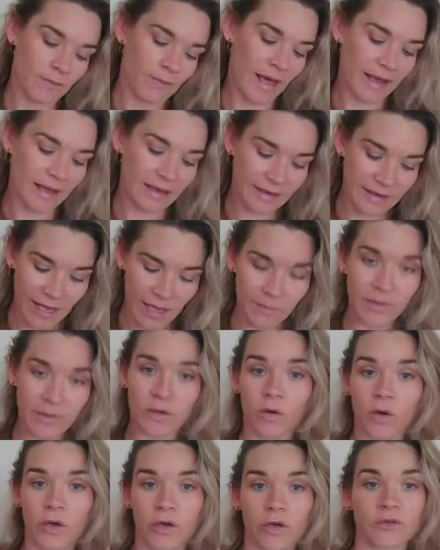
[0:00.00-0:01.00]

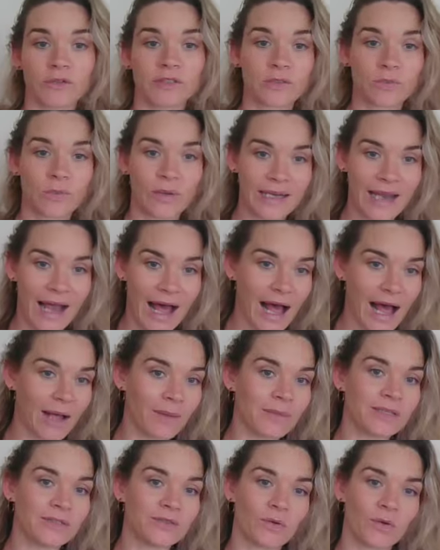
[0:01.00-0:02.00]
macadamia oil, sweet
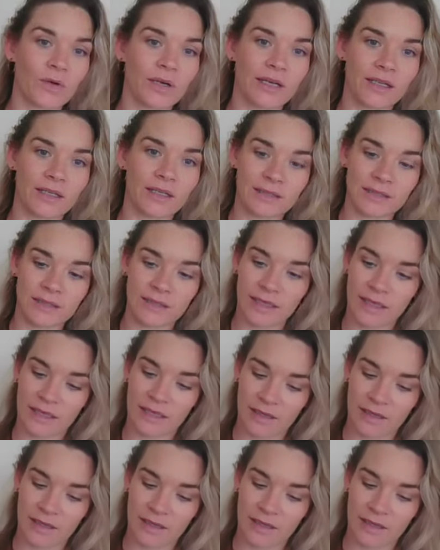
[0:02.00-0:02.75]
almond oil.